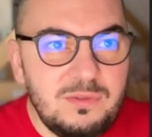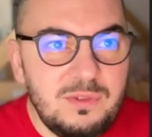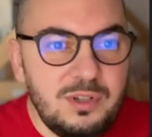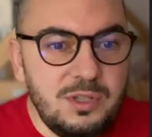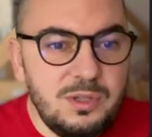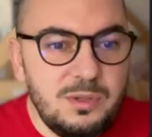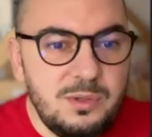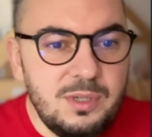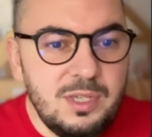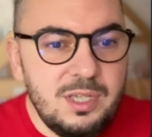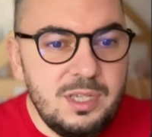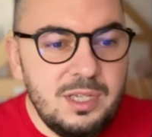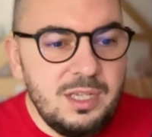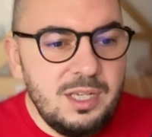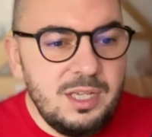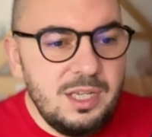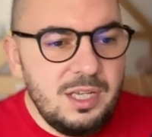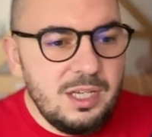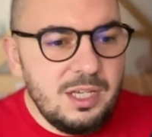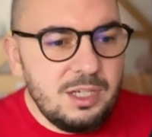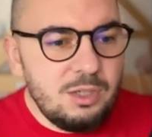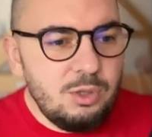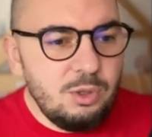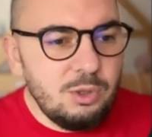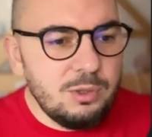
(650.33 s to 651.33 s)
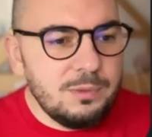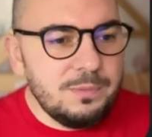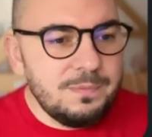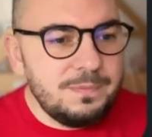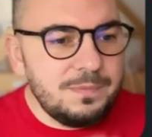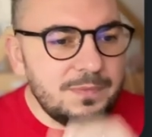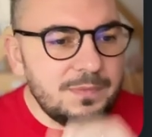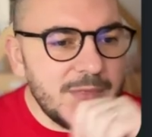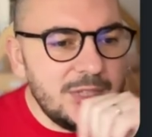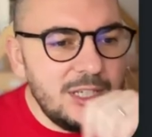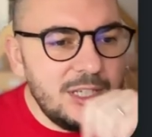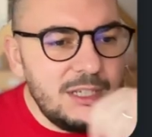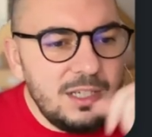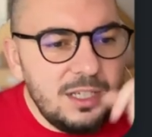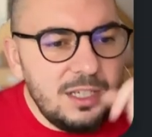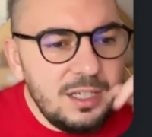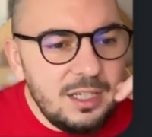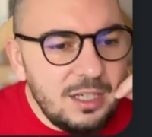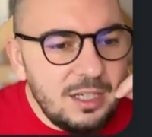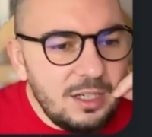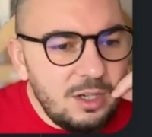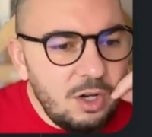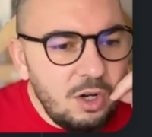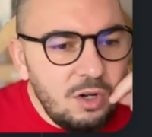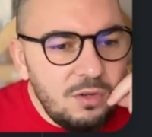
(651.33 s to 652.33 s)
you. Cool.
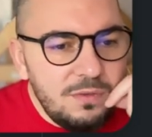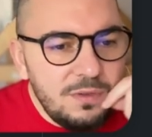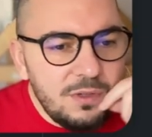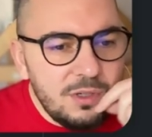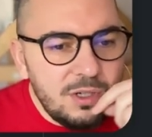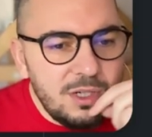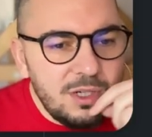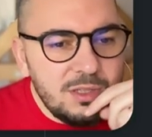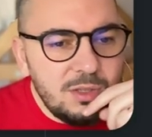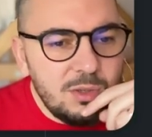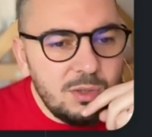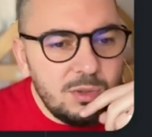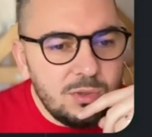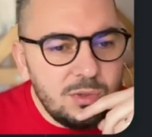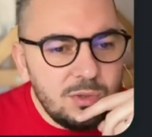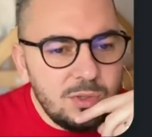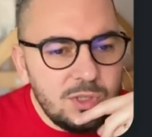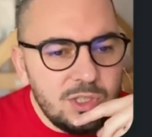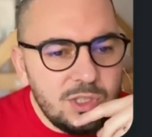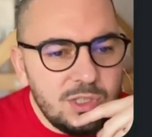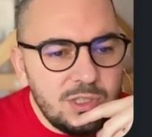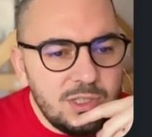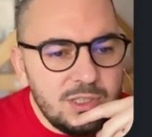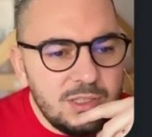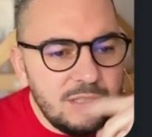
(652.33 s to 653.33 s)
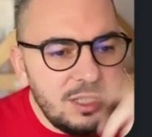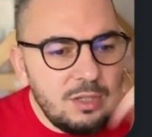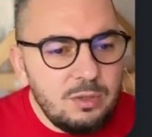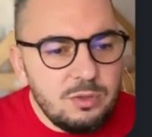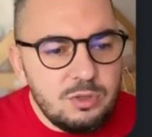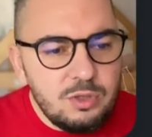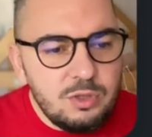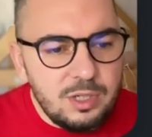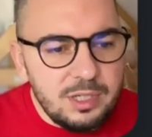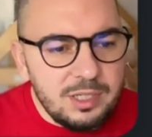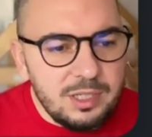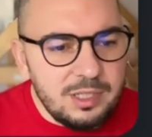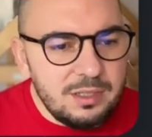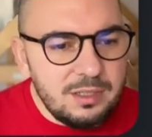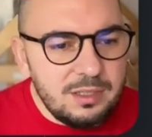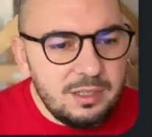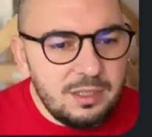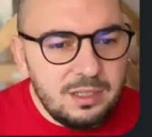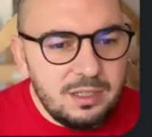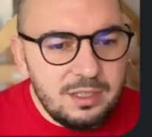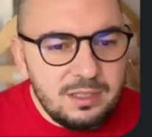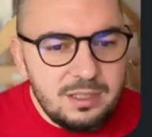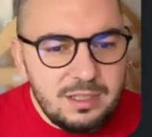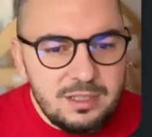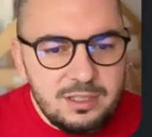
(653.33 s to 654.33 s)
Override auto-generated. Oh, sorry.
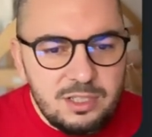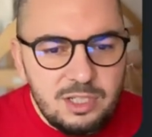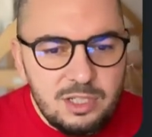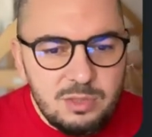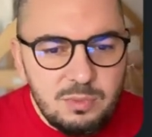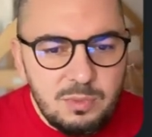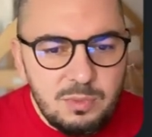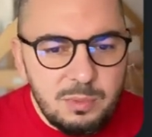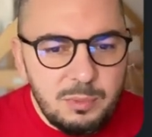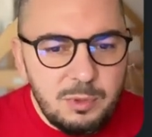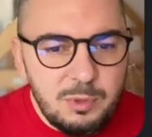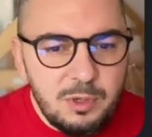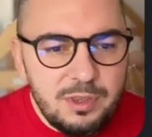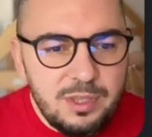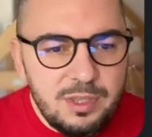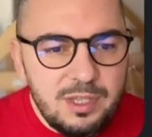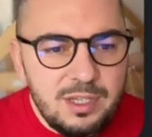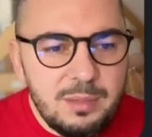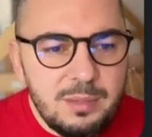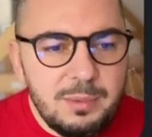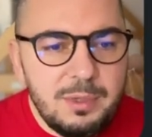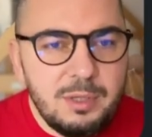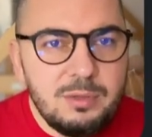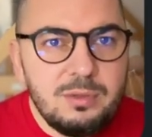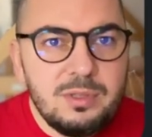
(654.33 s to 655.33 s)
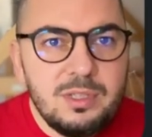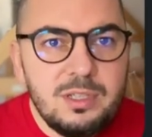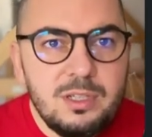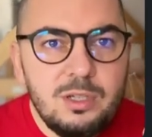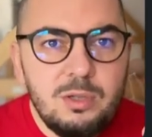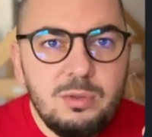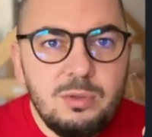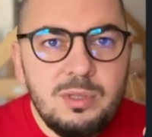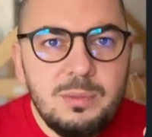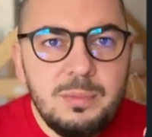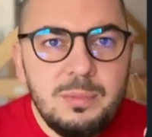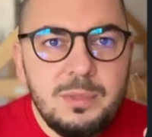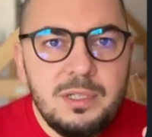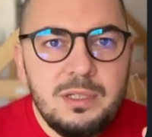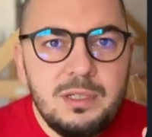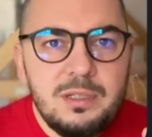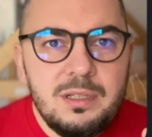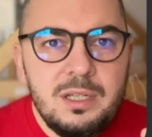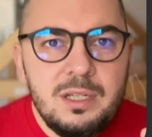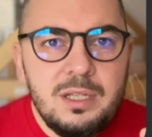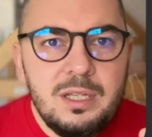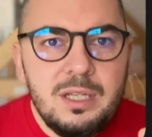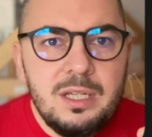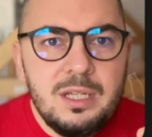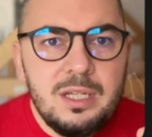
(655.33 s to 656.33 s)
There's just one more thing about
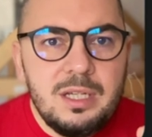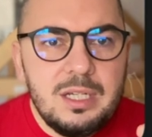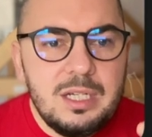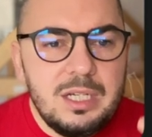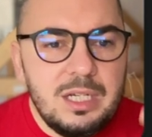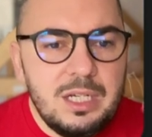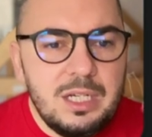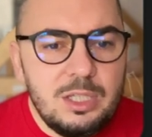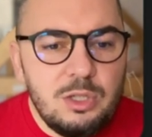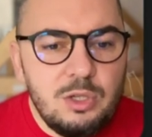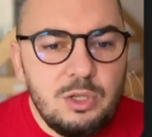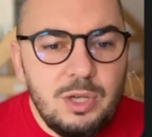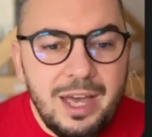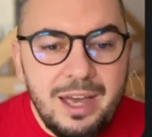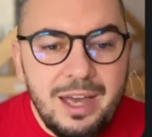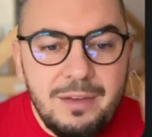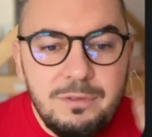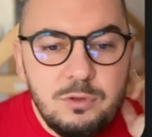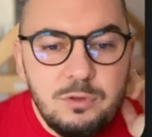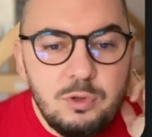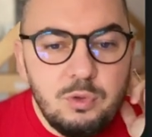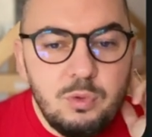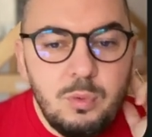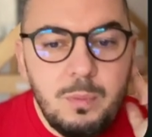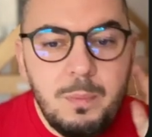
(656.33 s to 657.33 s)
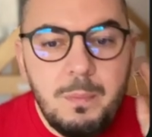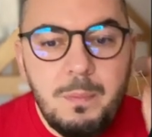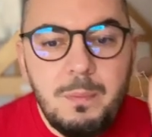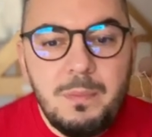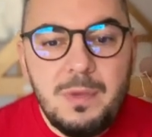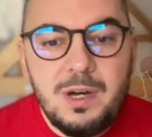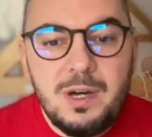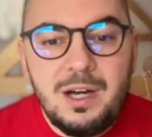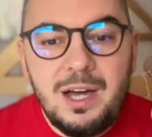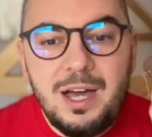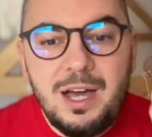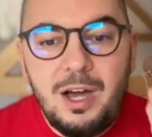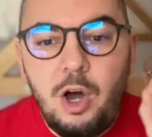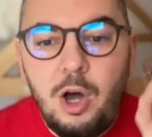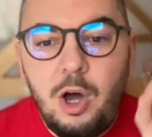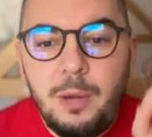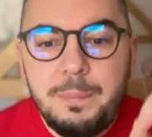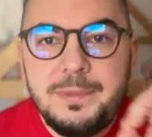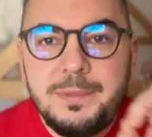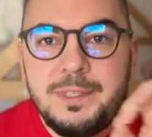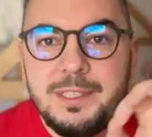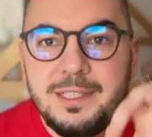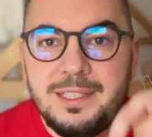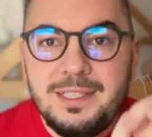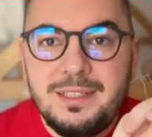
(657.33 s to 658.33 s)
reloadable. You have to
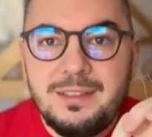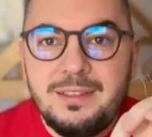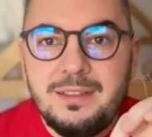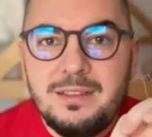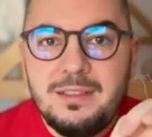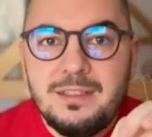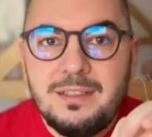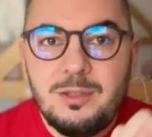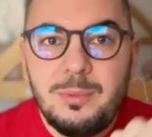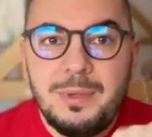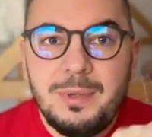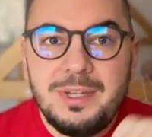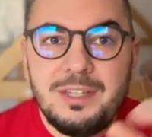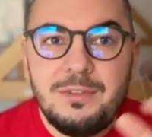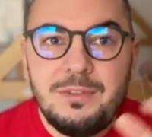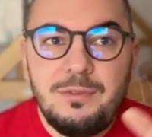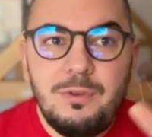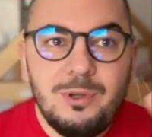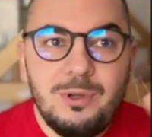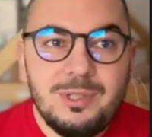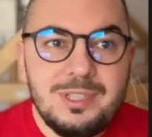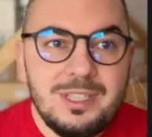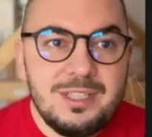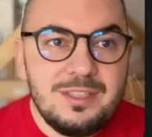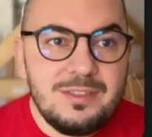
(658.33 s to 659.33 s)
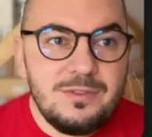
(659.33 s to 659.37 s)
opt in. So by default, it's